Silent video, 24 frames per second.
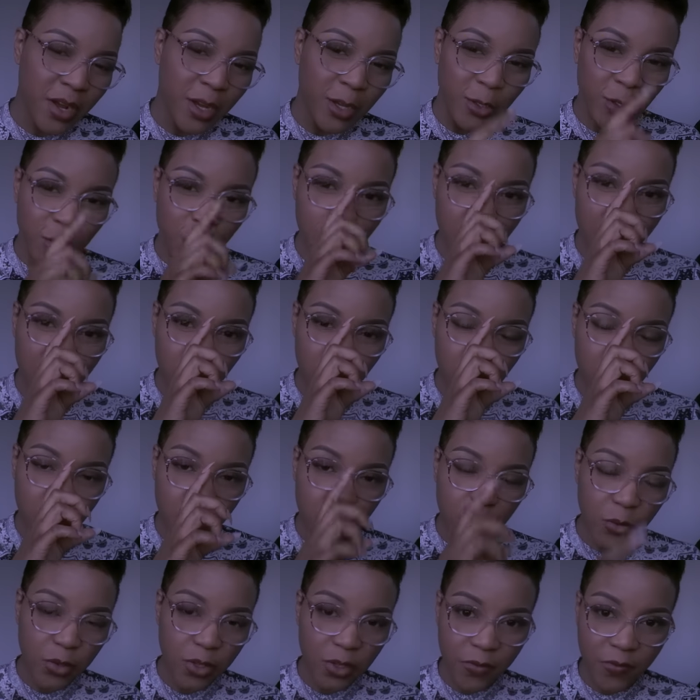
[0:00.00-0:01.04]
So make sure
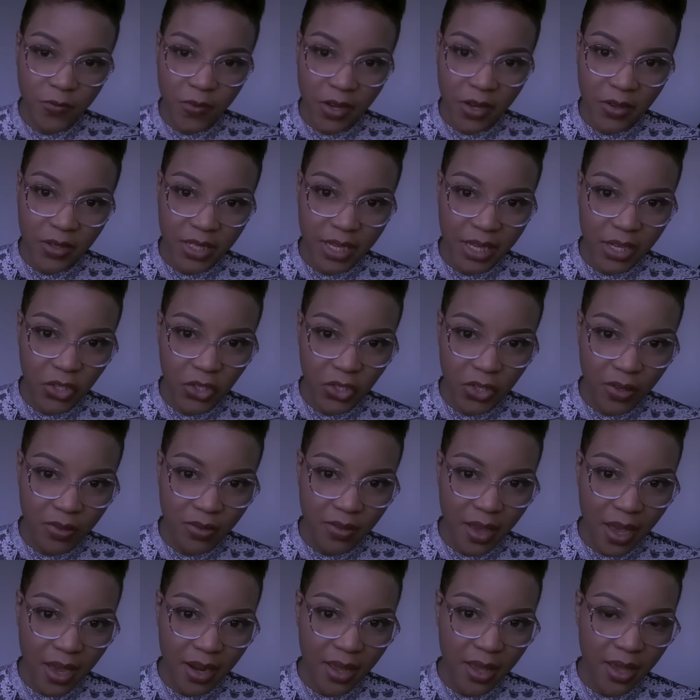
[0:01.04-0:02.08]
you use a foundation
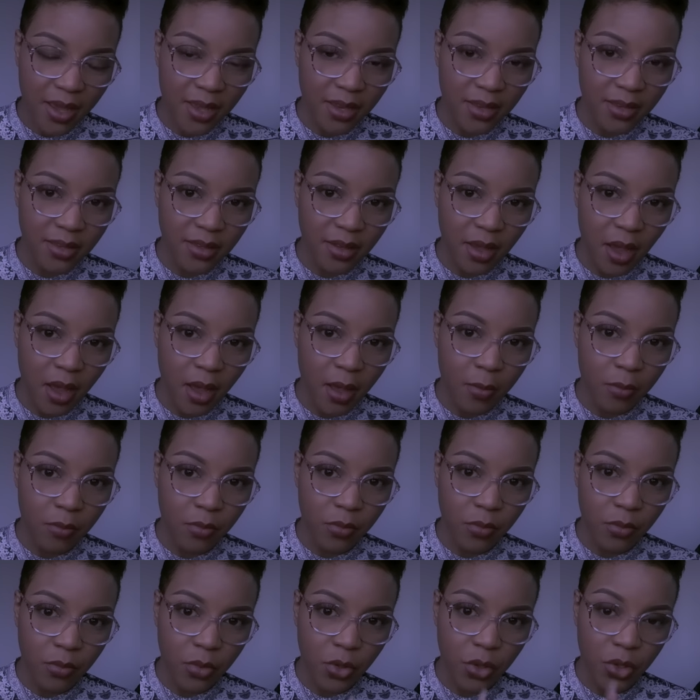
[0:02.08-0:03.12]
that is
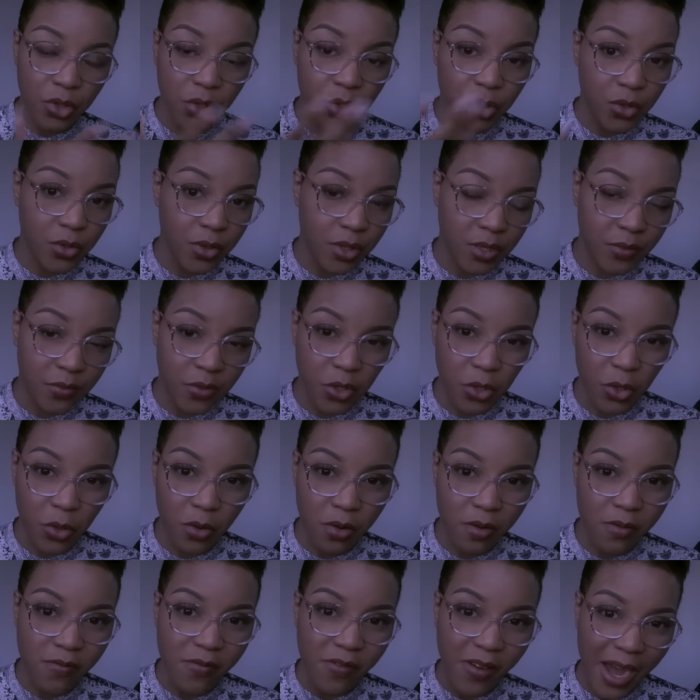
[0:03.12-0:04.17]
conducive to your
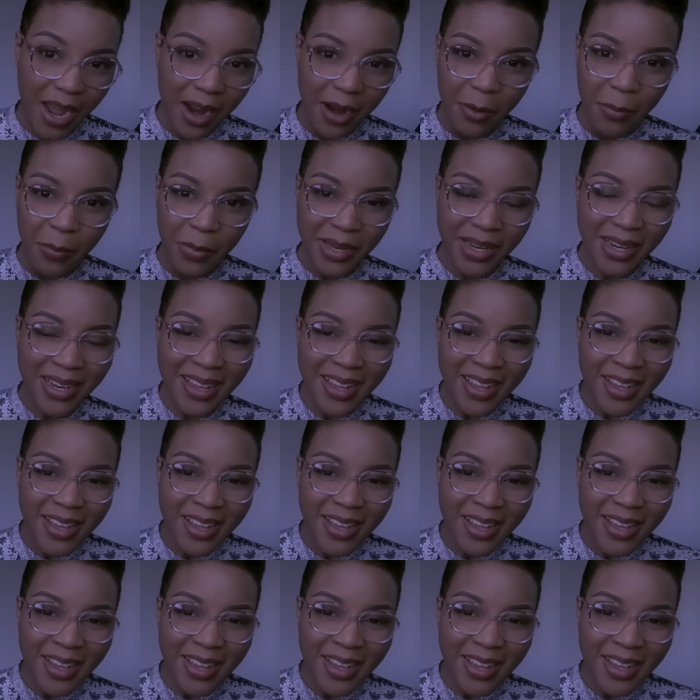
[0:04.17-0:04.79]
environment.